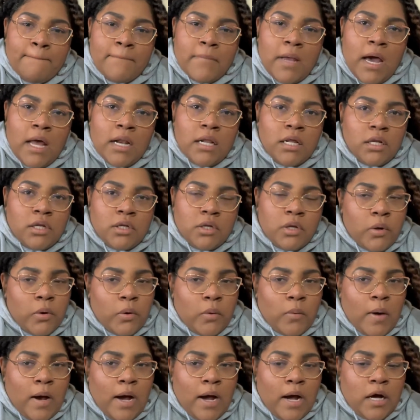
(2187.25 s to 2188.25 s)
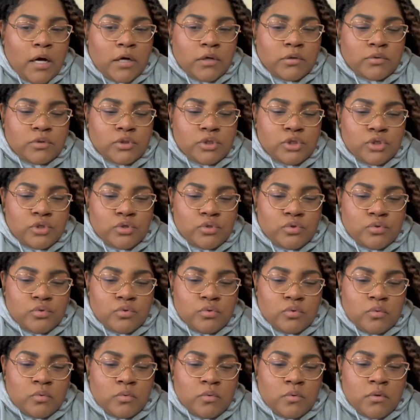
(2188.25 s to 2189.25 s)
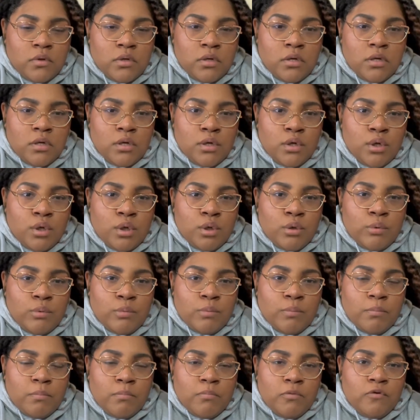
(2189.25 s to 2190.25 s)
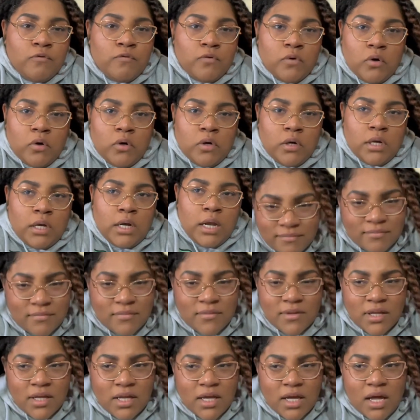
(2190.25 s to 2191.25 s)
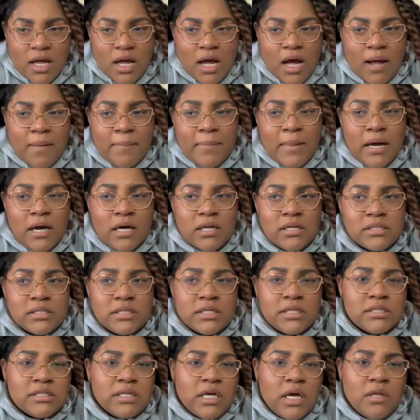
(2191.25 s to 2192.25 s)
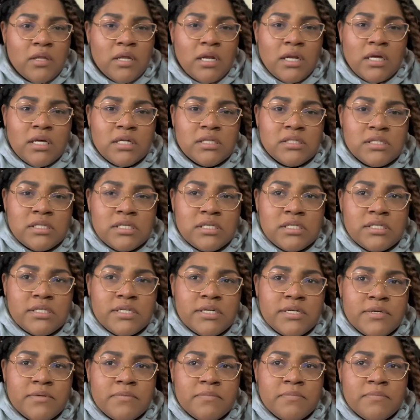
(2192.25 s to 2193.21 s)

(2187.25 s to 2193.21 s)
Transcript: I didn't know how to move on. Yeah, I'm not gonna say and tell you that it gets easier.